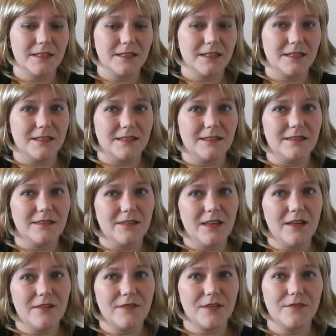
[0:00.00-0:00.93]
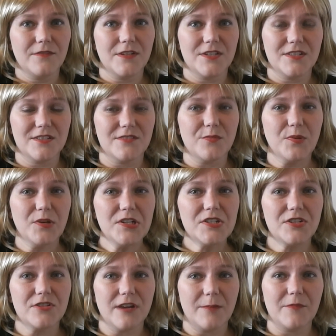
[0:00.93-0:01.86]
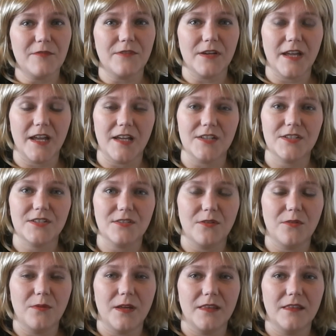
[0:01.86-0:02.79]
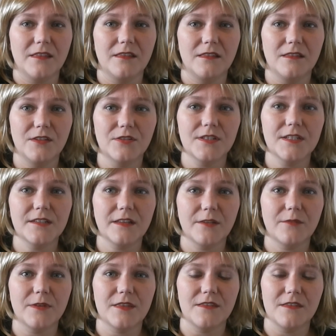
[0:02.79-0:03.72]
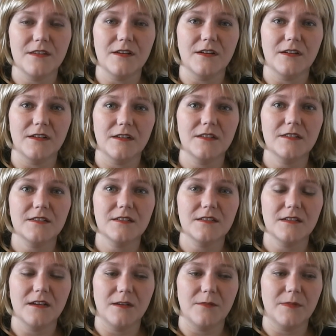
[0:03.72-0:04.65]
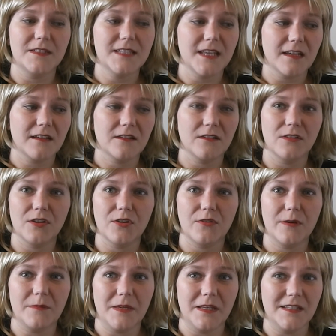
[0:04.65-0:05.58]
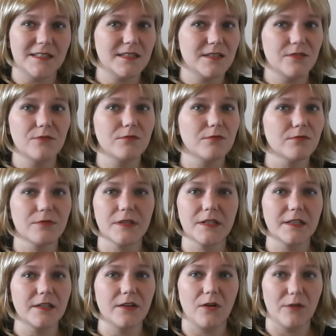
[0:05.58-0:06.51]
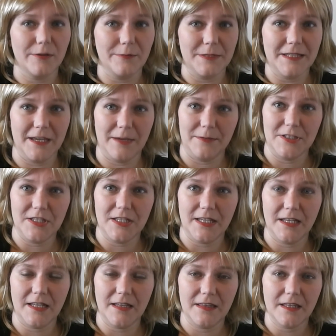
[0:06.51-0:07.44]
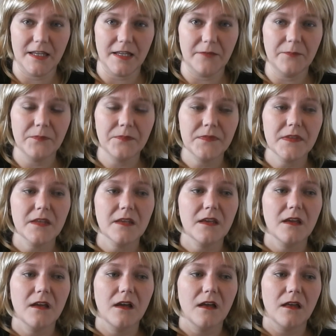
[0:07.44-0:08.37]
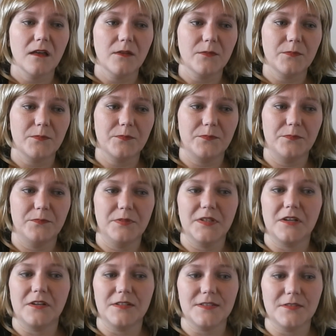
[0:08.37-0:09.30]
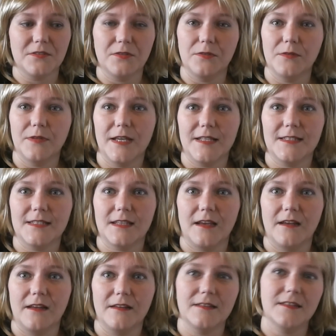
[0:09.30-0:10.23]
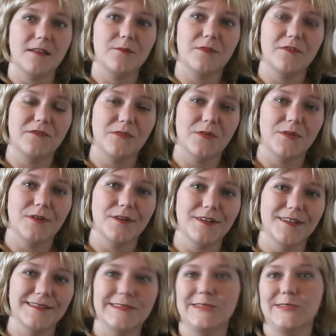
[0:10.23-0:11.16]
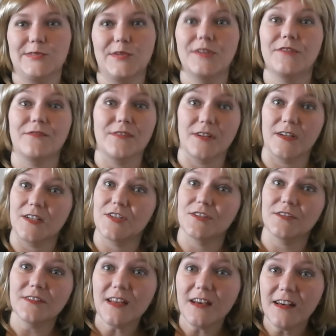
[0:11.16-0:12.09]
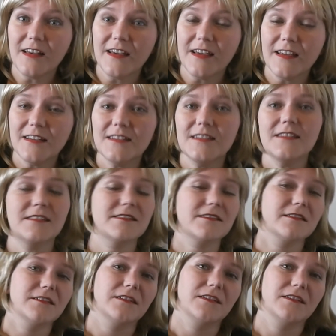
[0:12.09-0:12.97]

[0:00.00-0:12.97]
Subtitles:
And a lot of conventions are pretty strapped for cash. So when you're dealing with their technical equipment, you really don't want to be damaging anything. But also, as I said before, you can forget your lines.